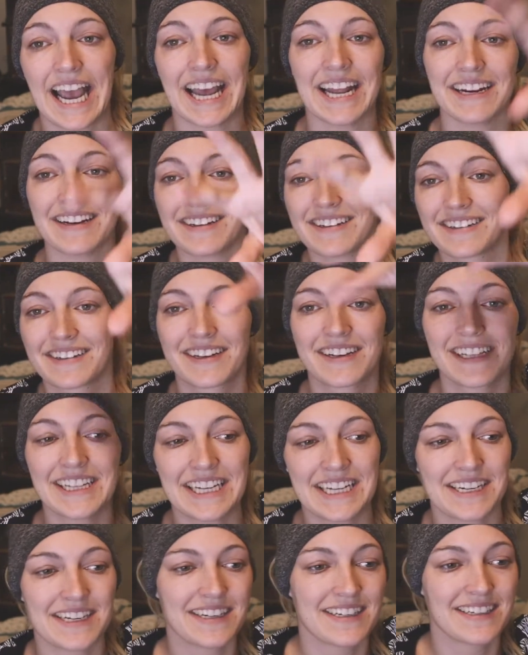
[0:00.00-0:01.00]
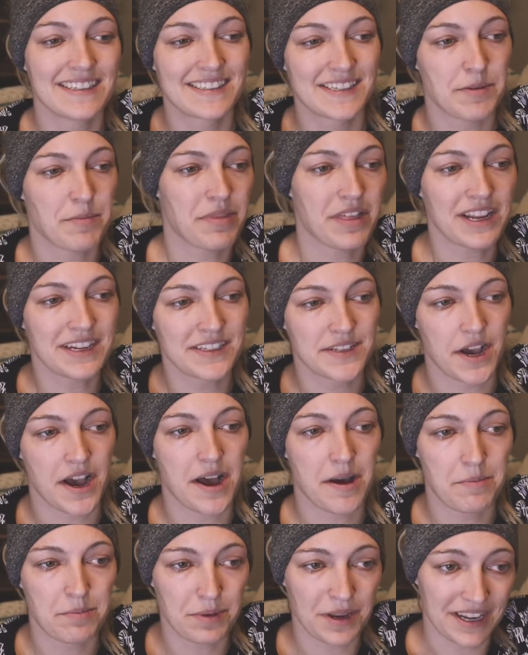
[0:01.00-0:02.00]
and clean some things
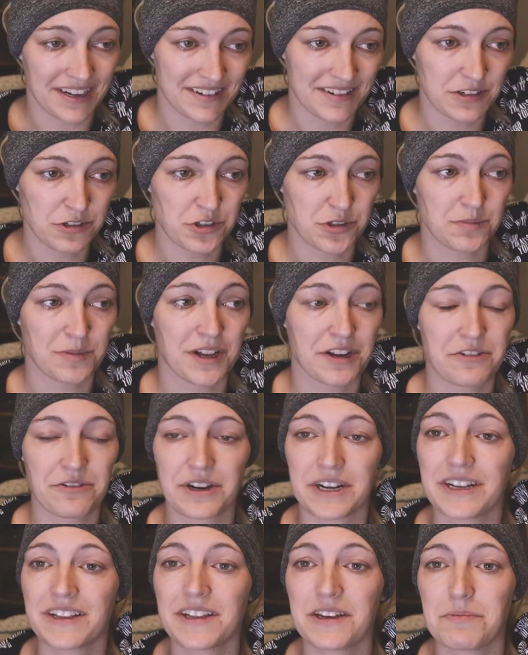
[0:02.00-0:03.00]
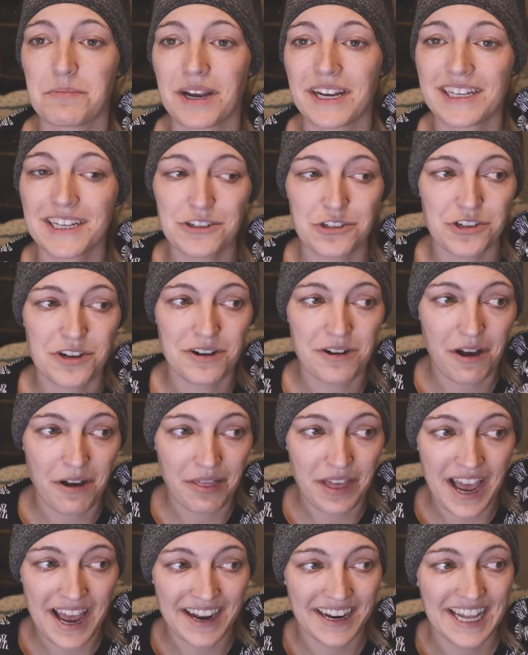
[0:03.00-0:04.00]
up and do some laundry and clean my kitchen and
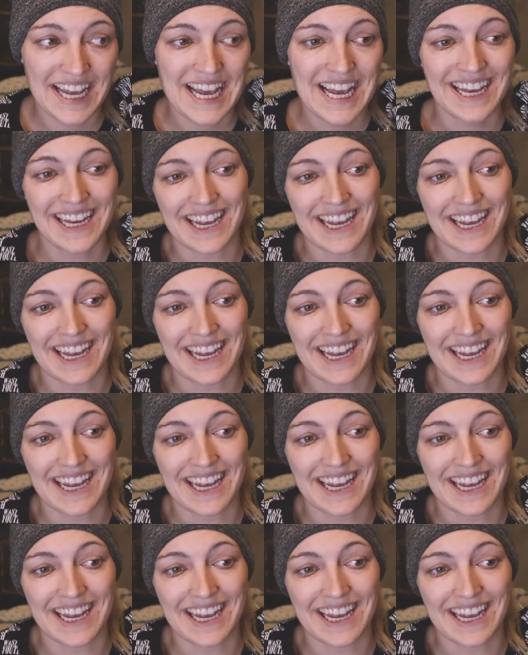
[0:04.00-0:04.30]
all that,